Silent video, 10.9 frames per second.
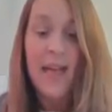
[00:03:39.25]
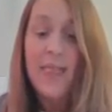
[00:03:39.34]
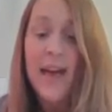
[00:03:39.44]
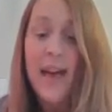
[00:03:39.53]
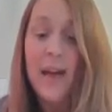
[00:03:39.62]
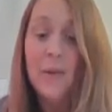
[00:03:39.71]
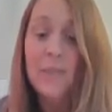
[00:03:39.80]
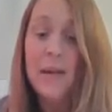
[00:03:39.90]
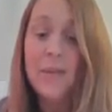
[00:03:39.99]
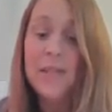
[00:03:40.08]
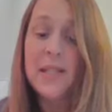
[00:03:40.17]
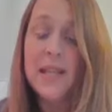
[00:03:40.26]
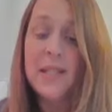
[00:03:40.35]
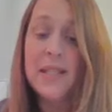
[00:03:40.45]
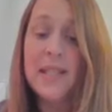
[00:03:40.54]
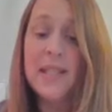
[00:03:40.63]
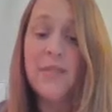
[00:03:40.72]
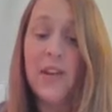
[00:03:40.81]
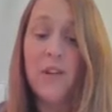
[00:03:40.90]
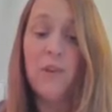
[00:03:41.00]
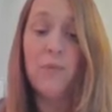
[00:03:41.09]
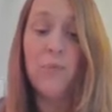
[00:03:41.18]
The helmet was a dented
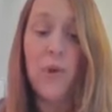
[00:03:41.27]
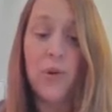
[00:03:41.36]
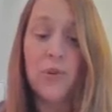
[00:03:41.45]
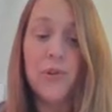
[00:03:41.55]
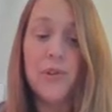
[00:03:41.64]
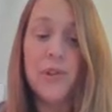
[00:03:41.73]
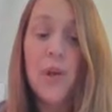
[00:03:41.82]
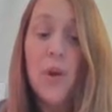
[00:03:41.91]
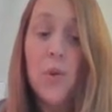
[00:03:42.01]
sphere of bronze,